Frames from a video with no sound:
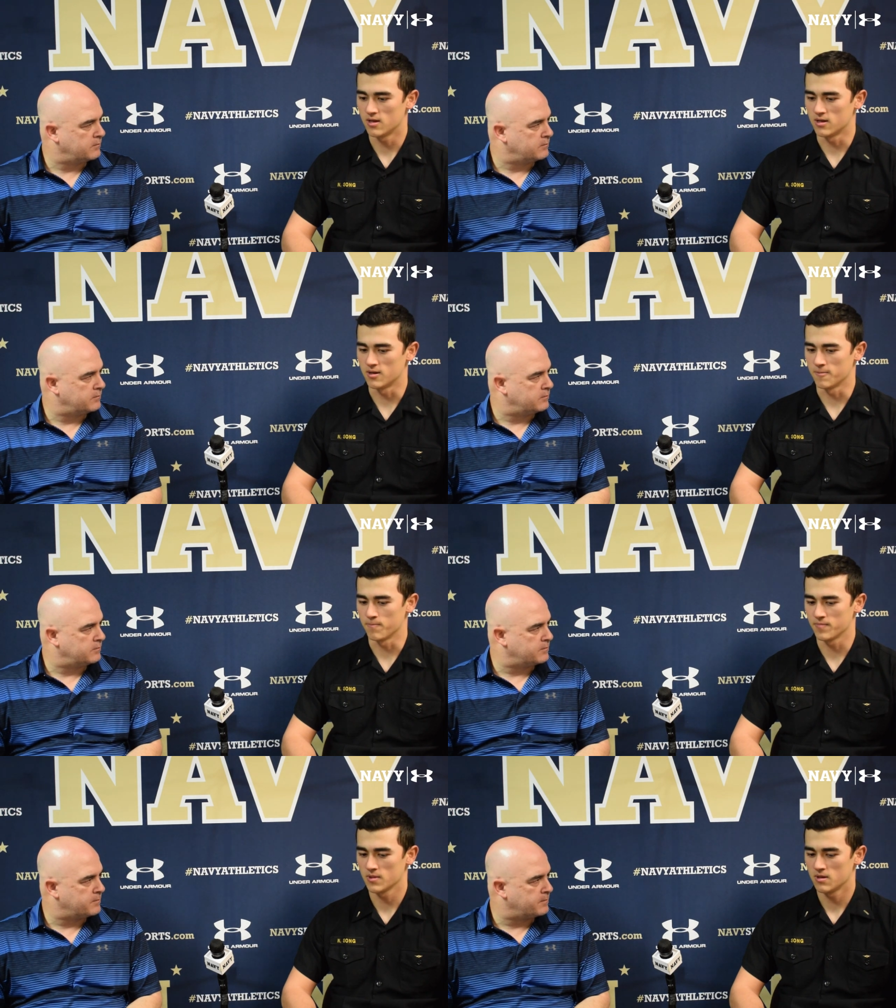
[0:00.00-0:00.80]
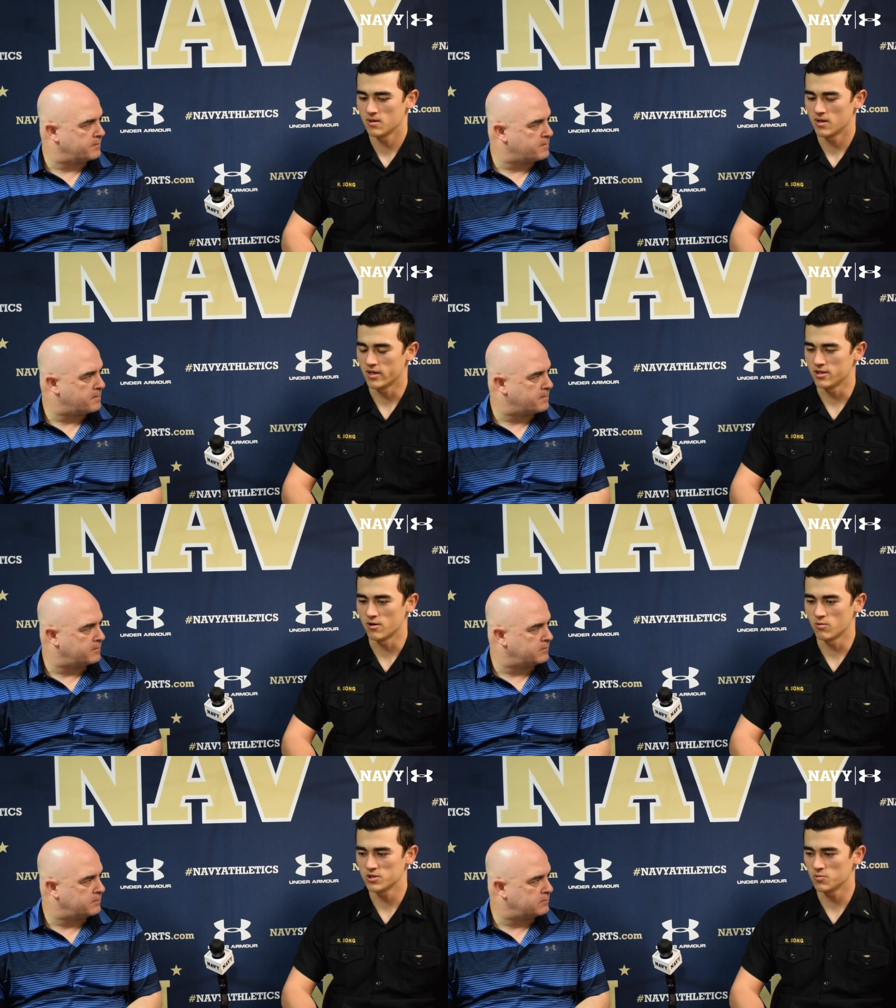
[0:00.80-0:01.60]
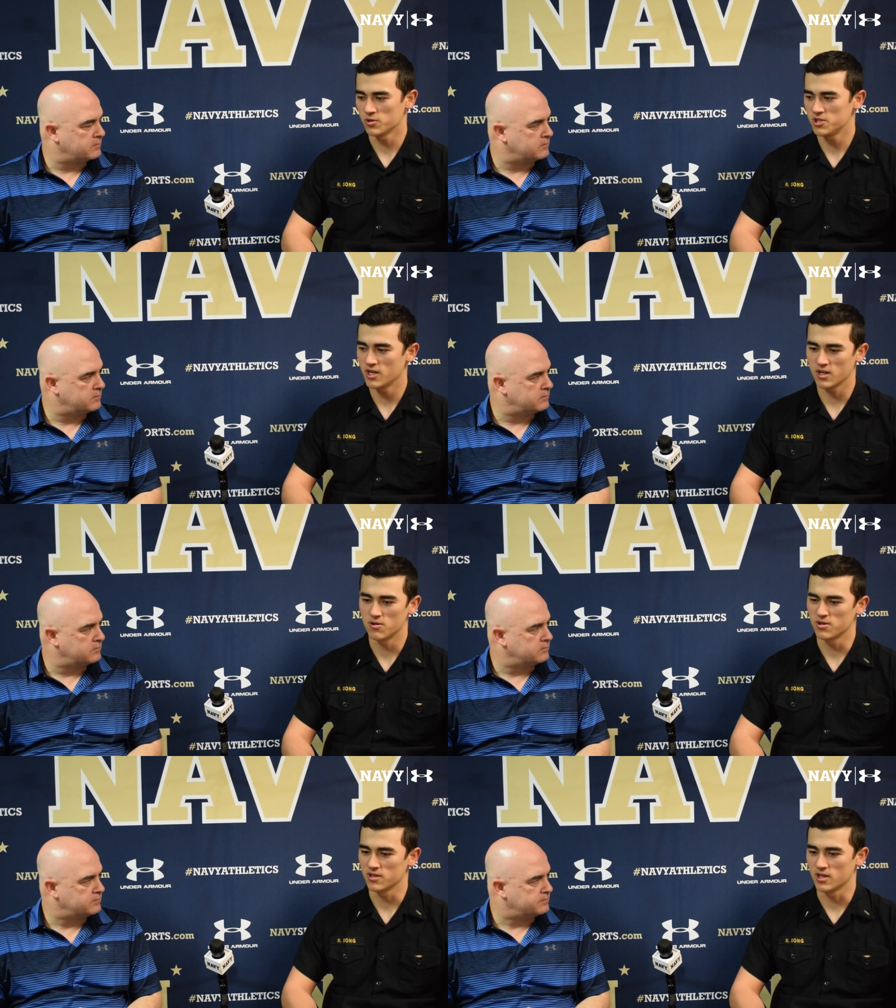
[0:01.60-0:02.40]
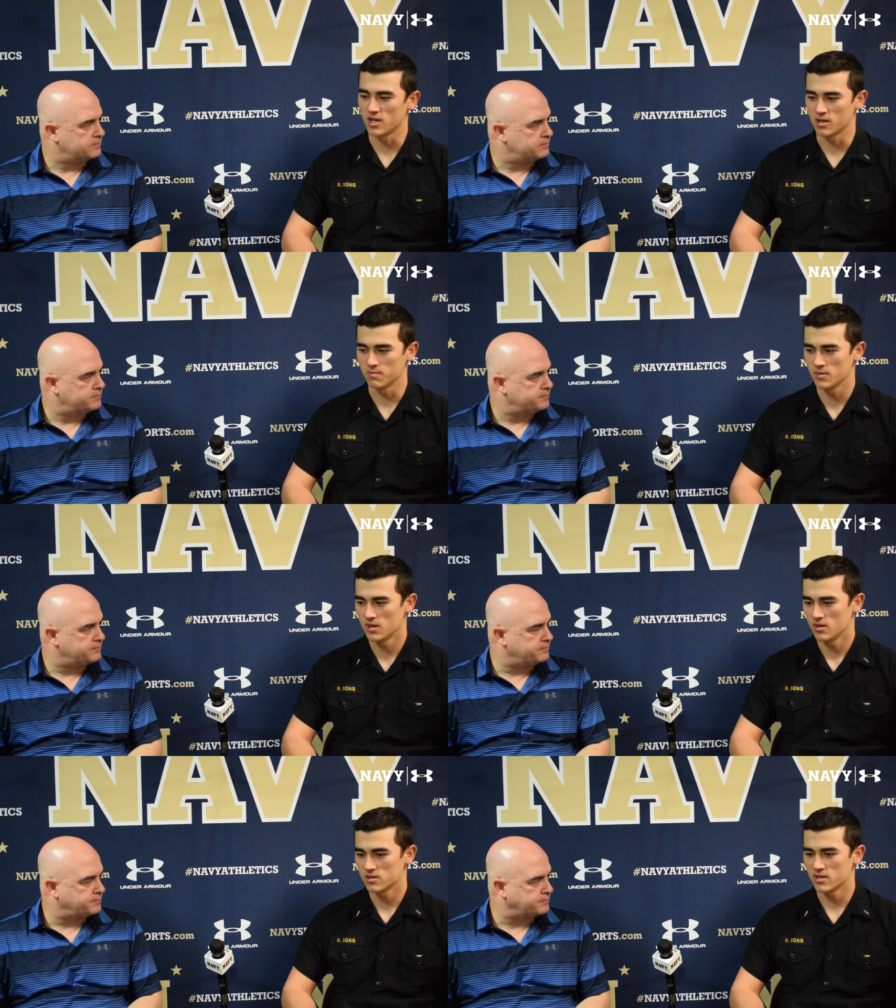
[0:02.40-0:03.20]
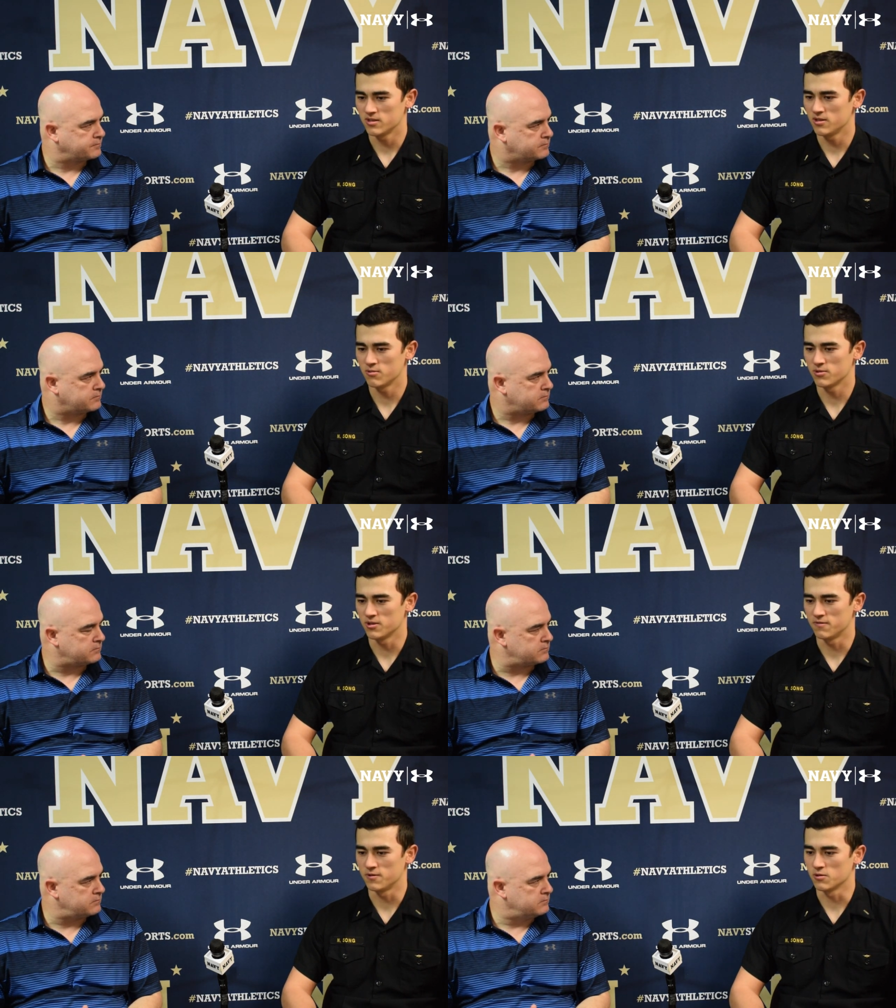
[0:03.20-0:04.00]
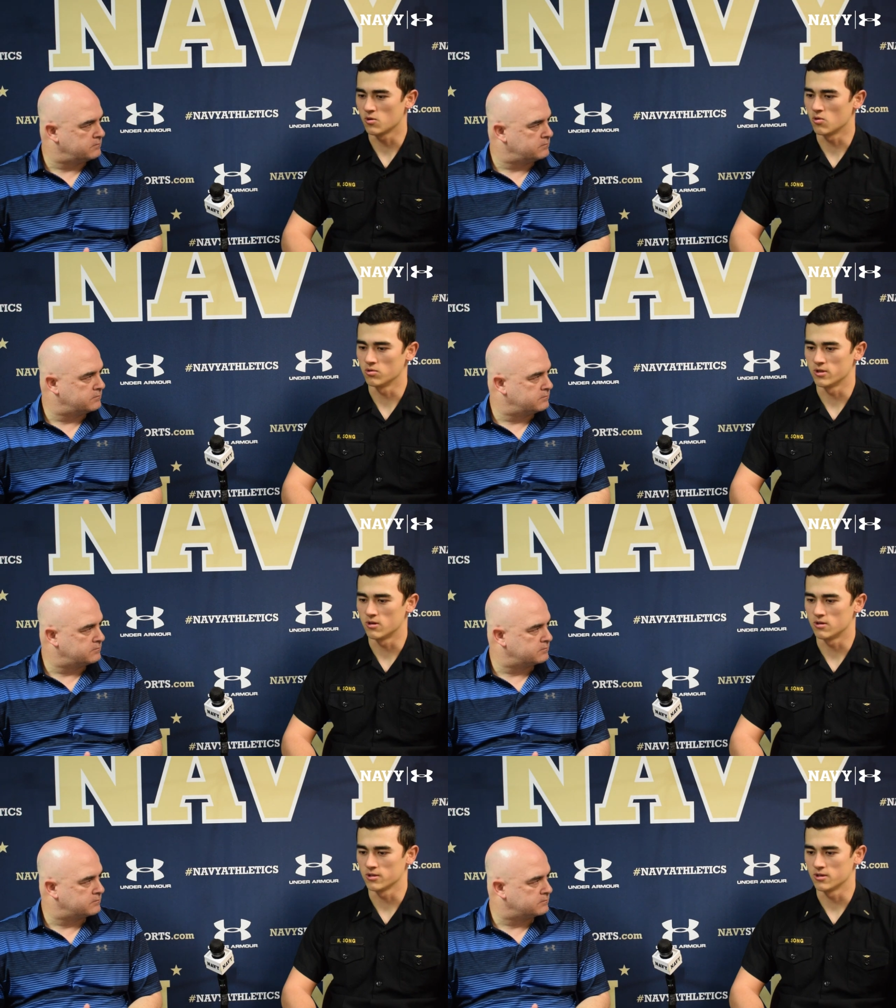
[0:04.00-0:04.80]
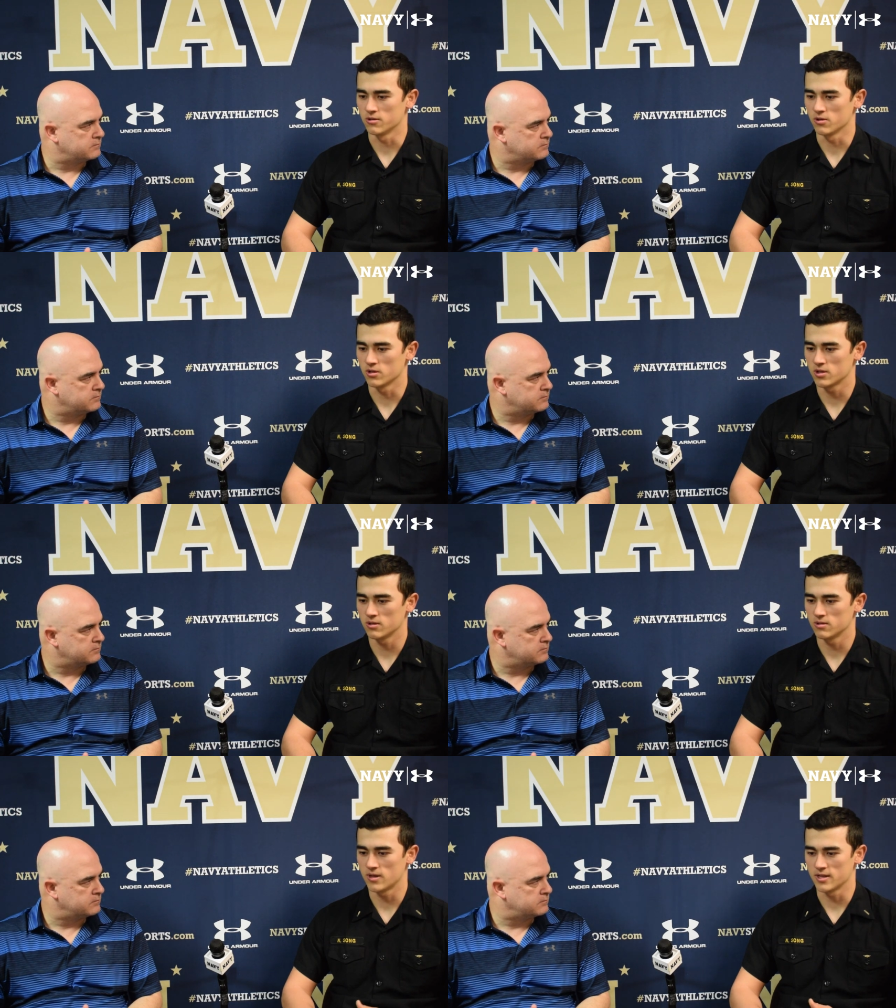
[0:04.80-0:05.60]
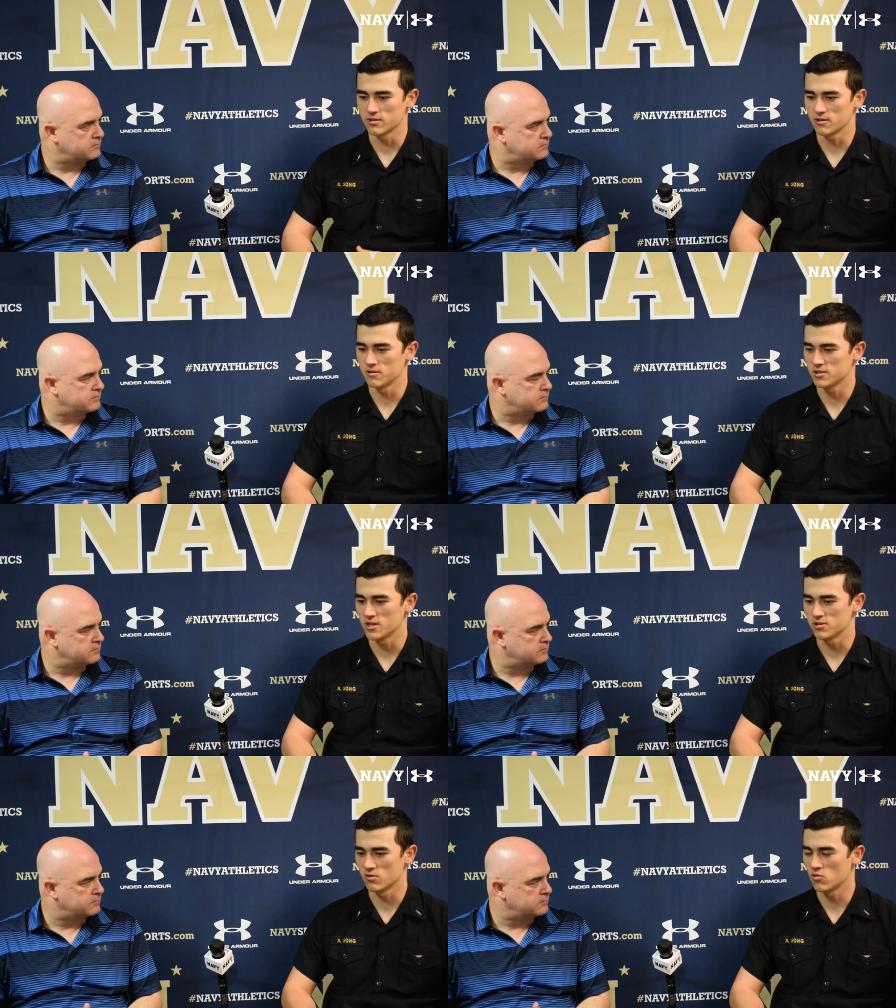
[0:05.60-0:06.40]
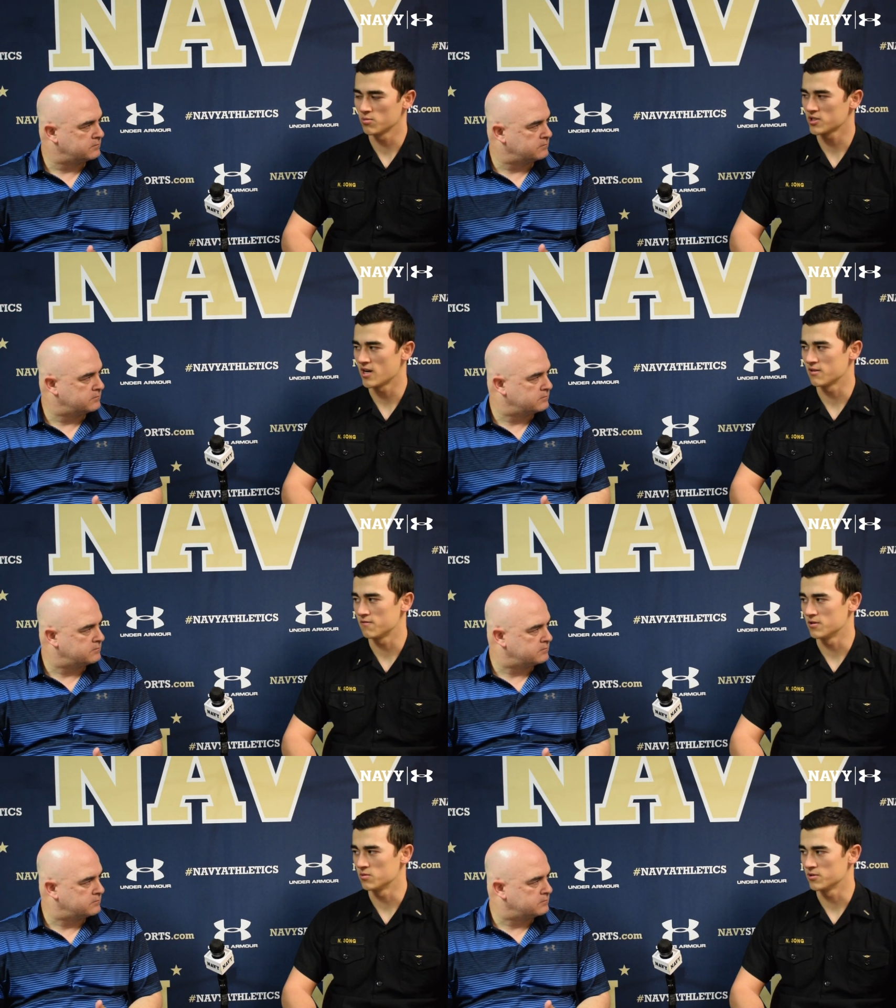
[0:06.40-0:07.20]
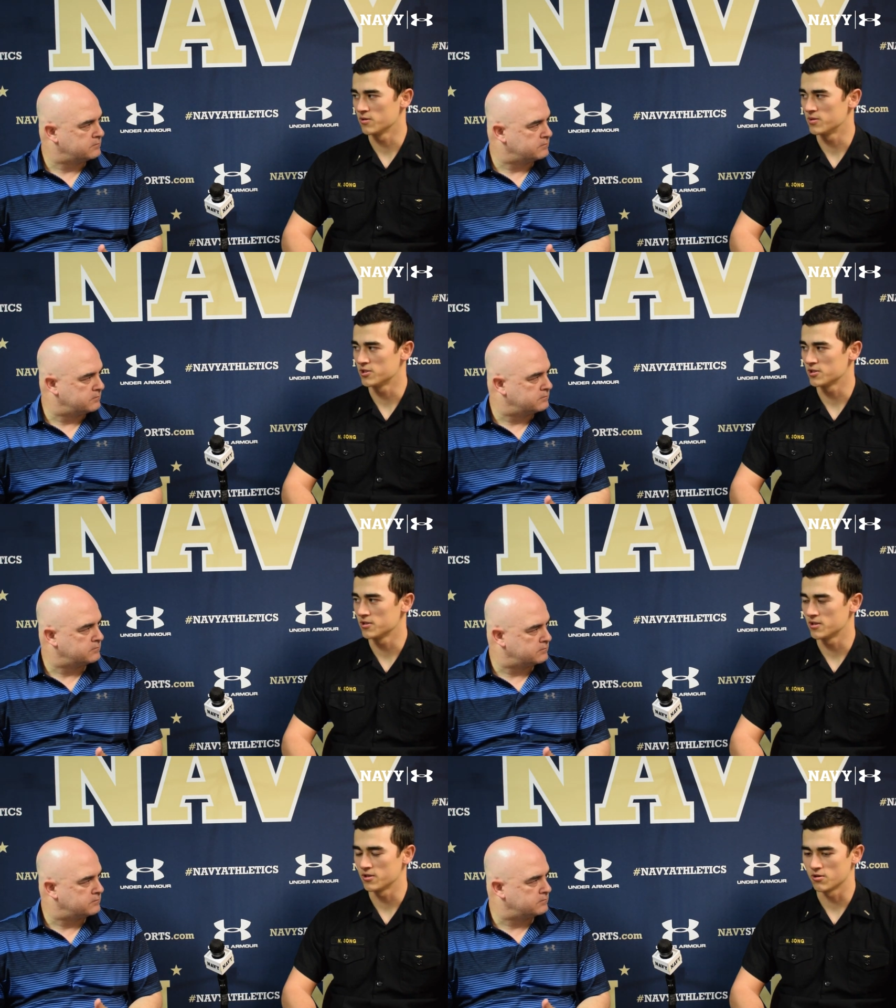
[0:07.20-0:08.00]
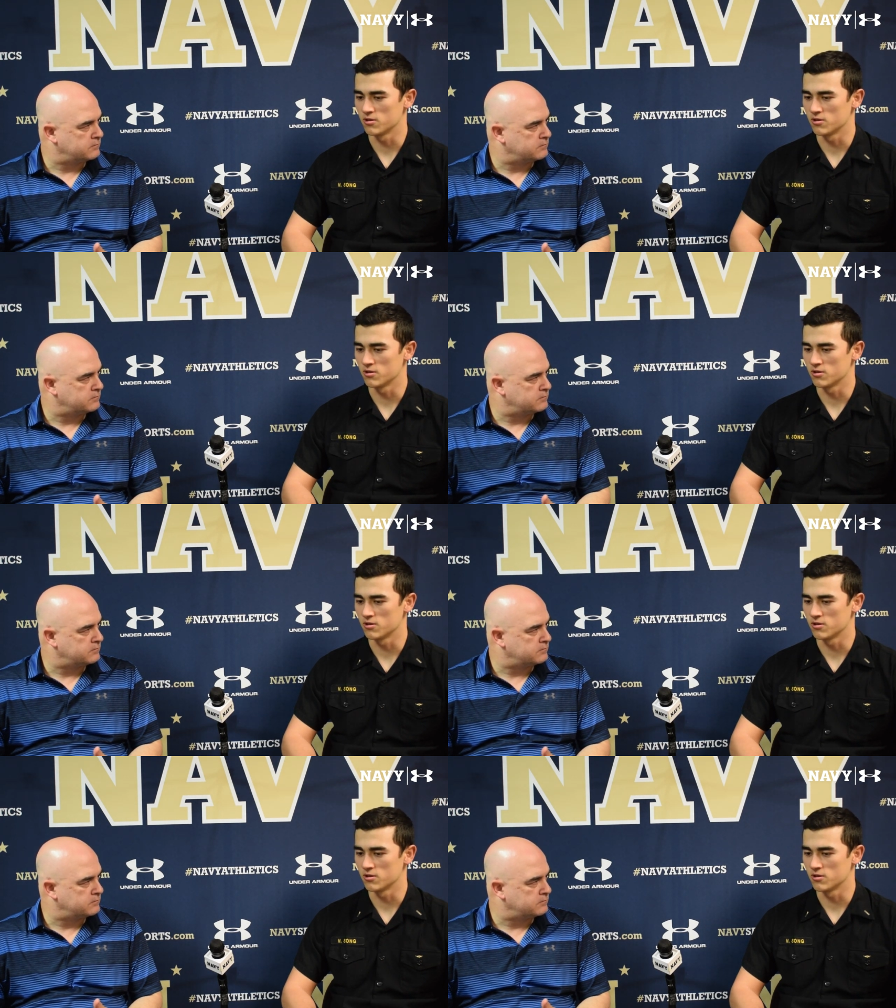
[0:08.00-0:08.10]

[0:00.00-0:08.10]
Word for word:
Speaker 1: Um, and you know, once once you get going in the game, it's not you don't really feel cold at all. You know, you, as our coach says, you're the warmest guy in the field when you're a pitcher. You know, you're